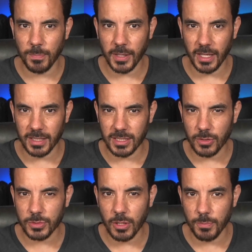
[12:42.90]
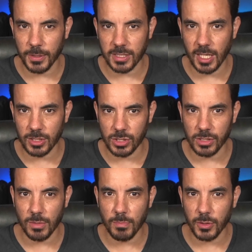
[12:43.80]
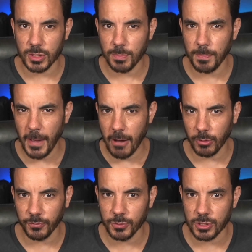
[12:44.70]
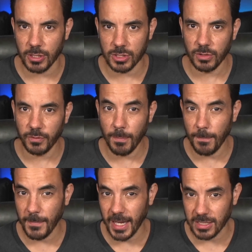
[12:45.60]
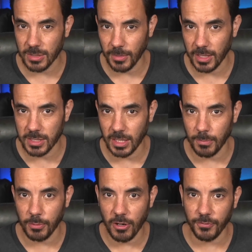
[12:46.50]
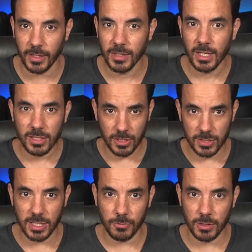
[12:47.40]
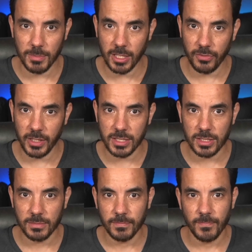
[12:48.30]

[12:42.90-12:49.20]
but it's also potentially the most powerful structure for maximizing profit, so stick with me on this.